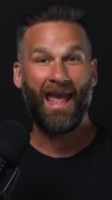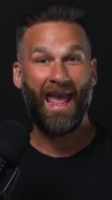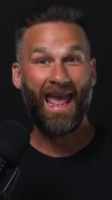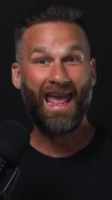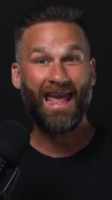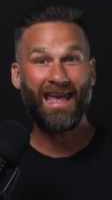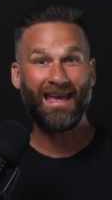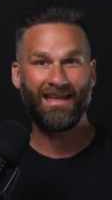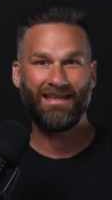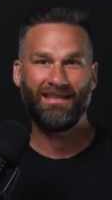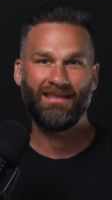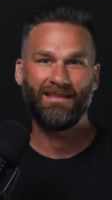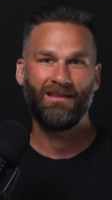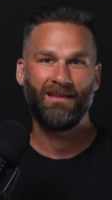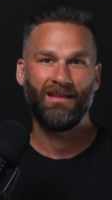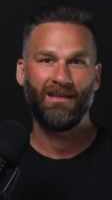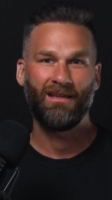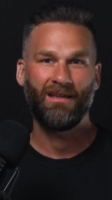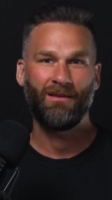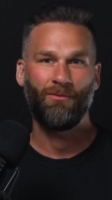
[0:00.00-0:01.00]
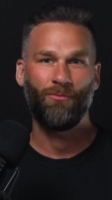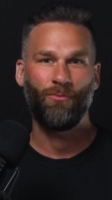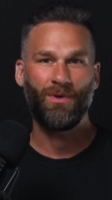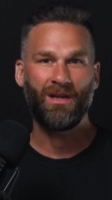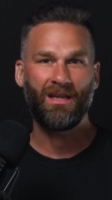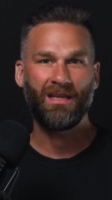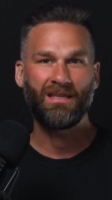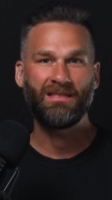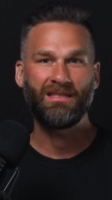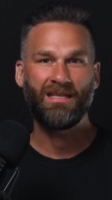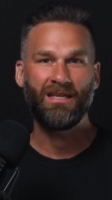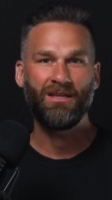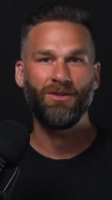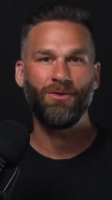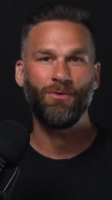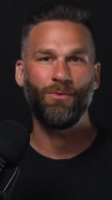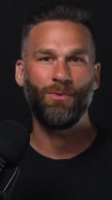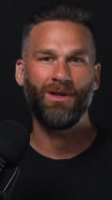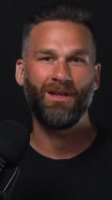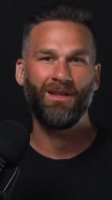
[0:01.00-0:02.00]
And we
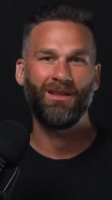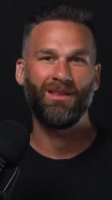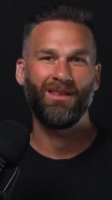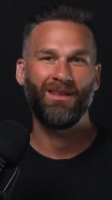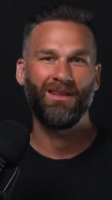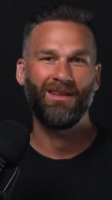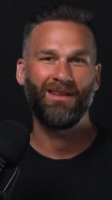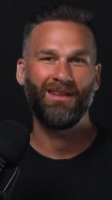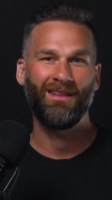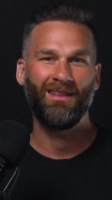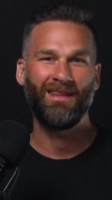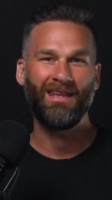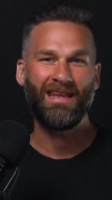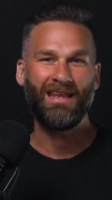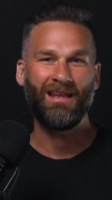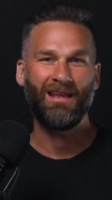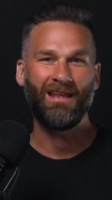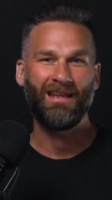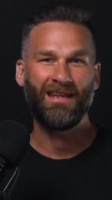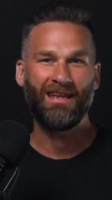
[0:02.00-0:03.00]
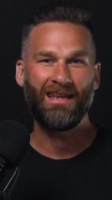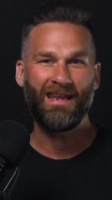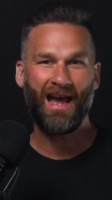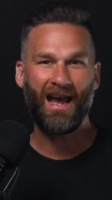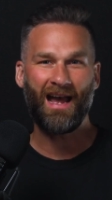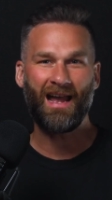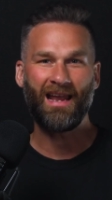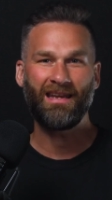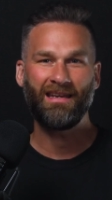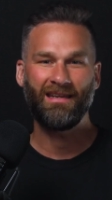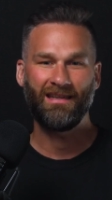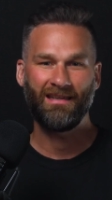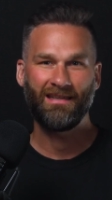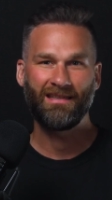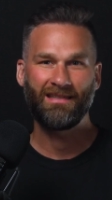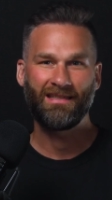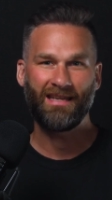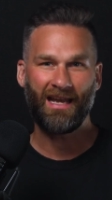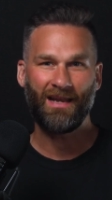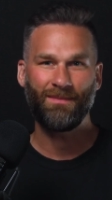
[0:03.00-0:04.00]
continue with the nine
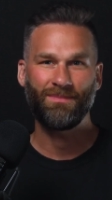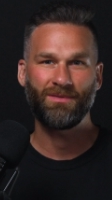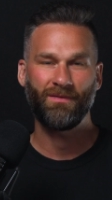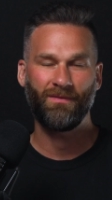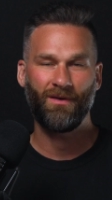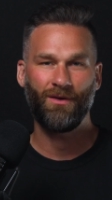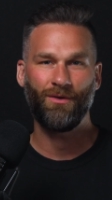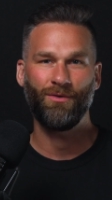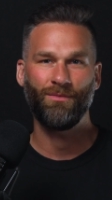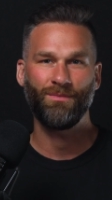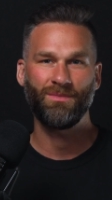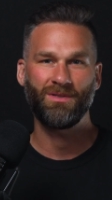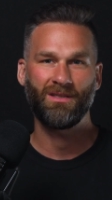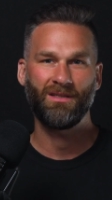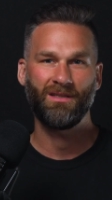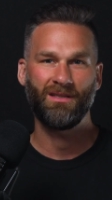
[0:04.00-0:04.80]
types of homes